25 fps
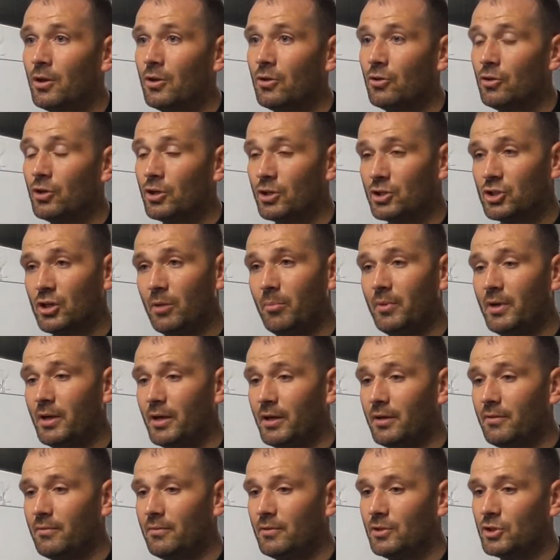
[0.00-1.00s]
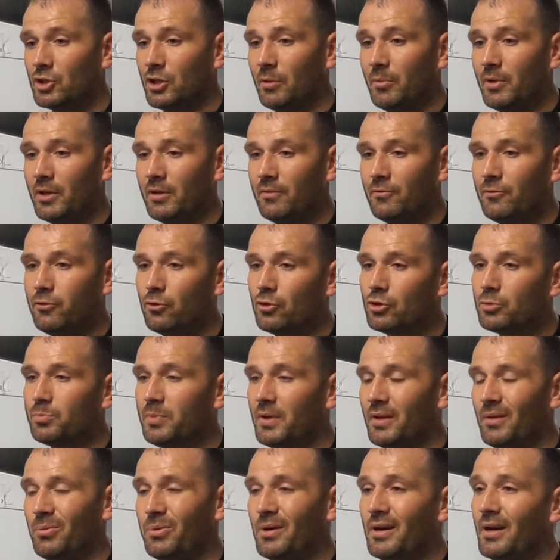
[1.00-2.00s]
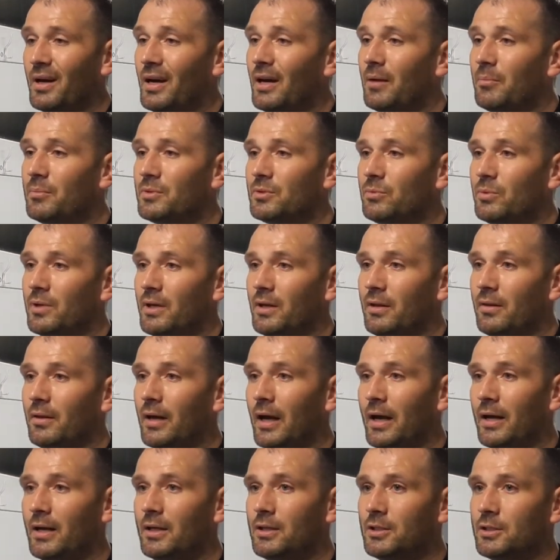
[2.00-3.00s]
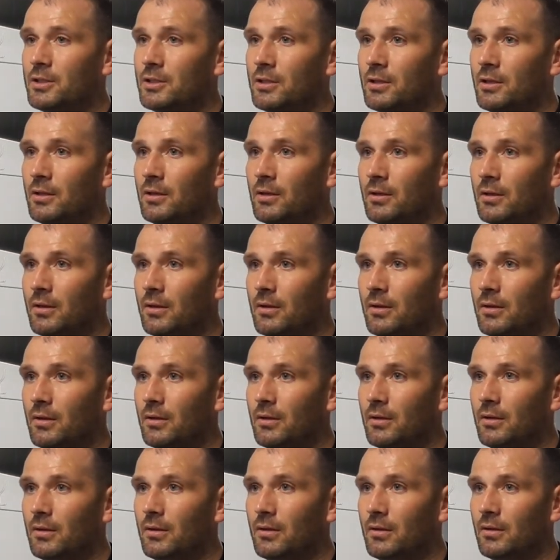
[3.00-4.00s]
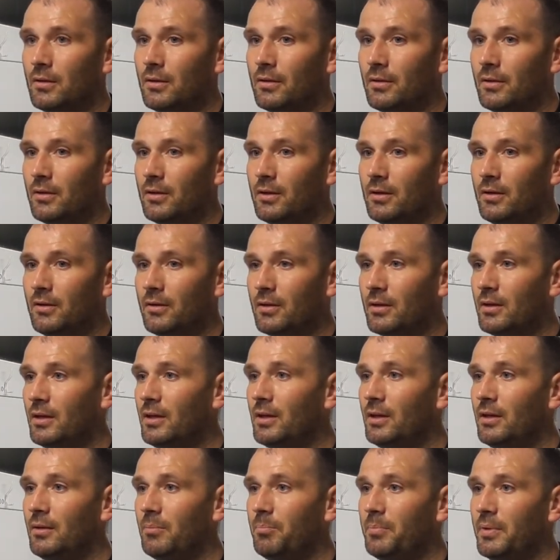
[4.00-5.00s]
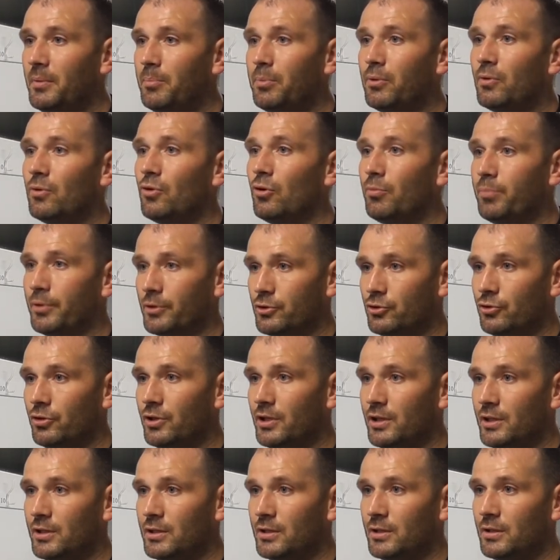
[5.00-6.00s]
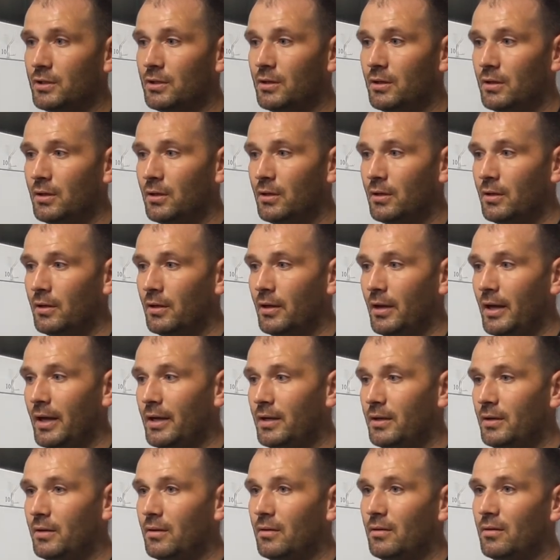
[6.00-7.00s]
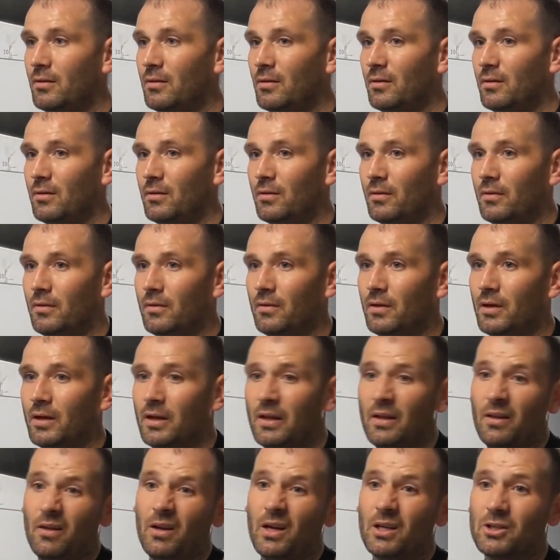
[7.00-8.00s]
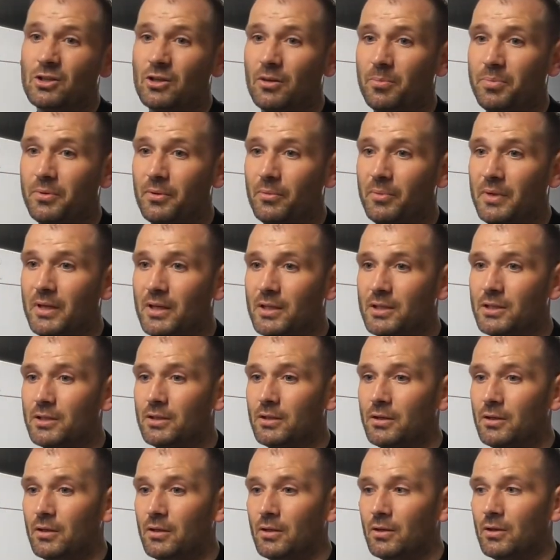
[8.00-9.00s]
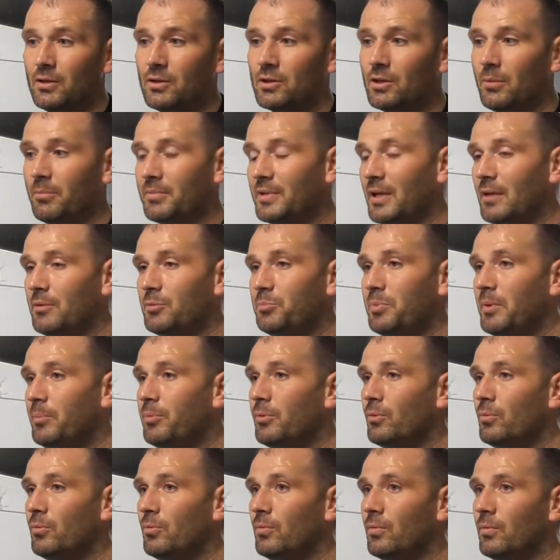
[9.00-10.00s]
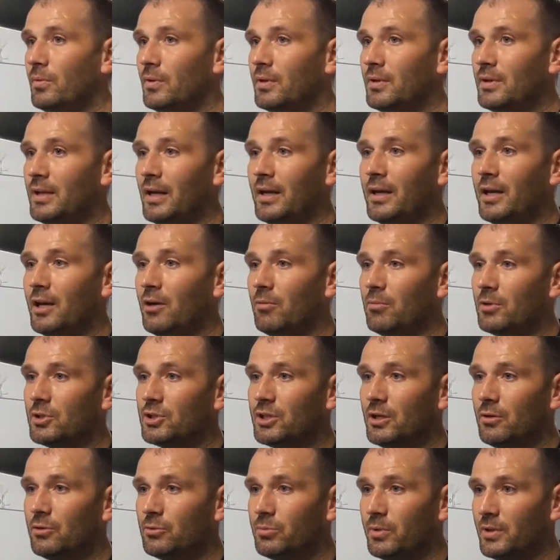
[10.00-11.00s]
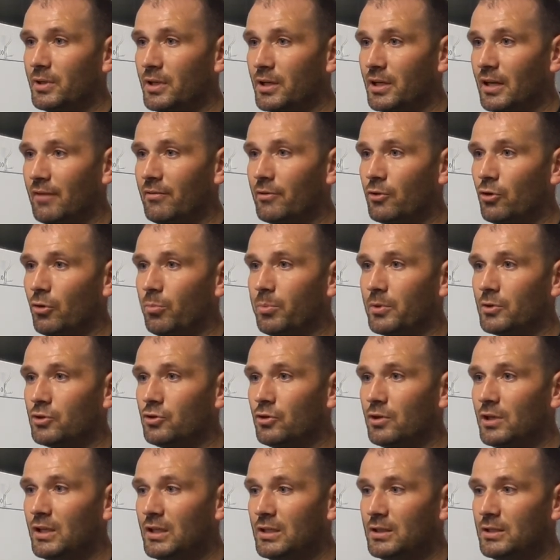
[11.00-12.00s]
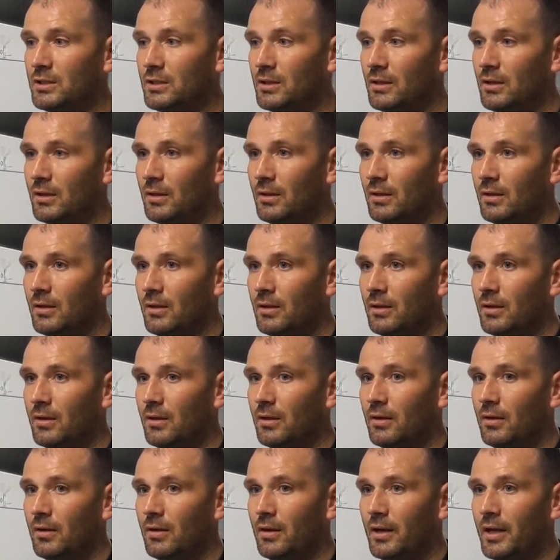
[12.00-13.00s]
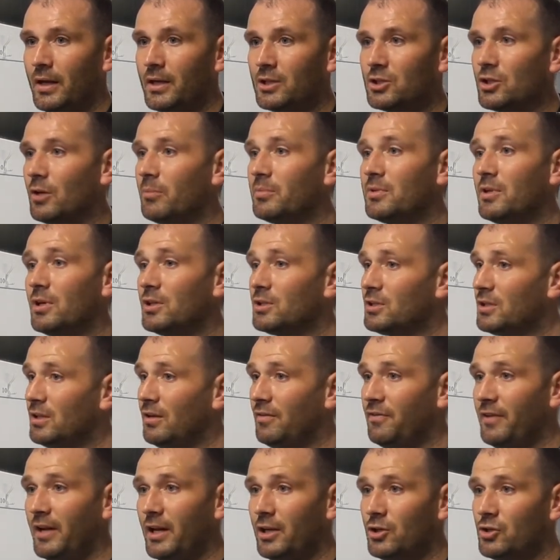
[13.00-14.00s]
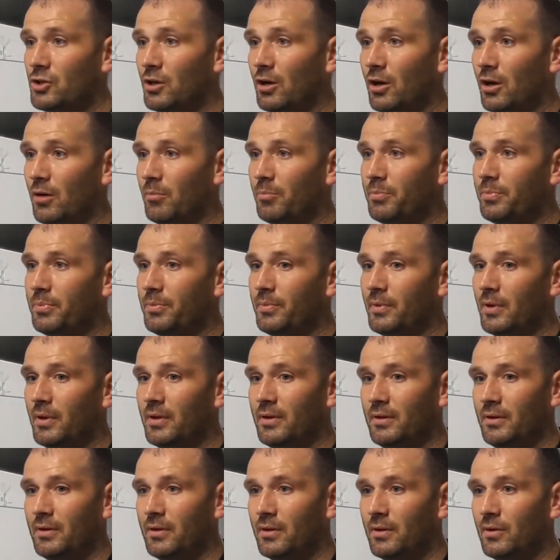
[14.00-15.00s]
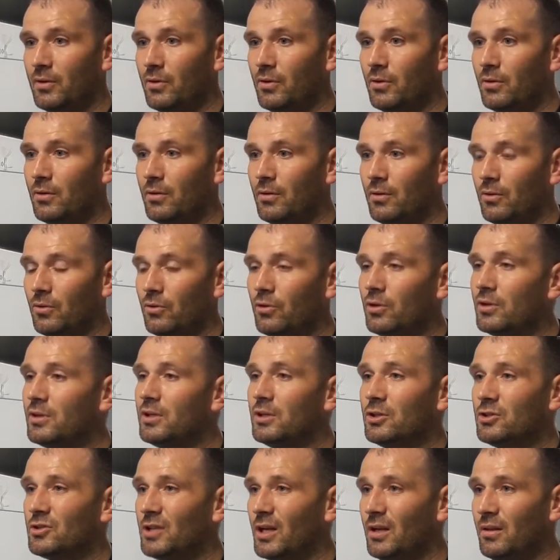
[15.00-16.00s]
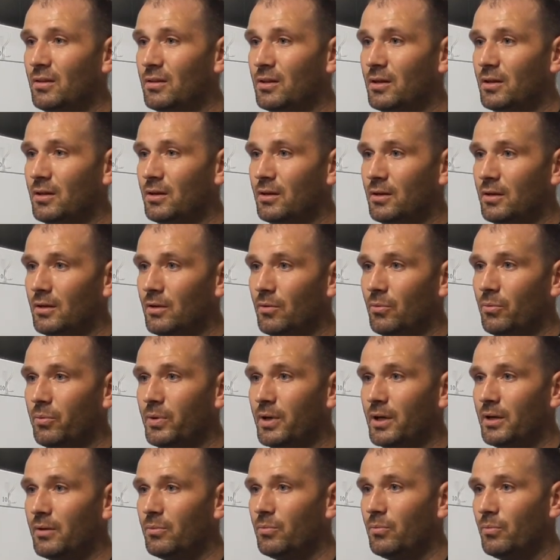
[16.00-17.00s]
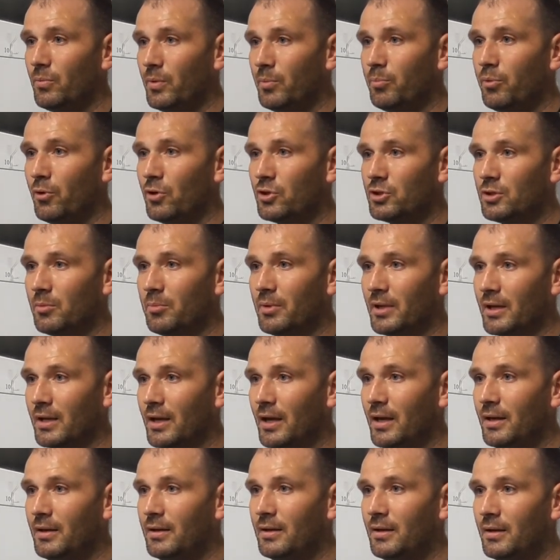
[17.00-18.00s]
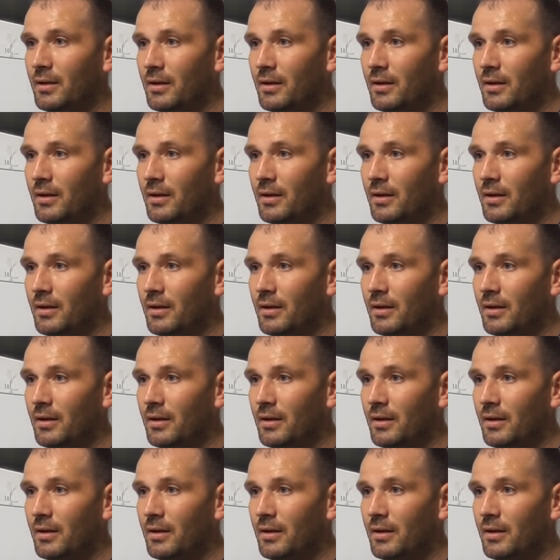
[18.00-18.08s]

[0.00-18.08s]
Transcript: Look, some are enforced, but what happens with that is you give people opportunities. And in the last couple of weeks, sometimes people didn't help themselves when they're given opportunities. And it's up to us to freshen it up and look to strengthen where we possibly can.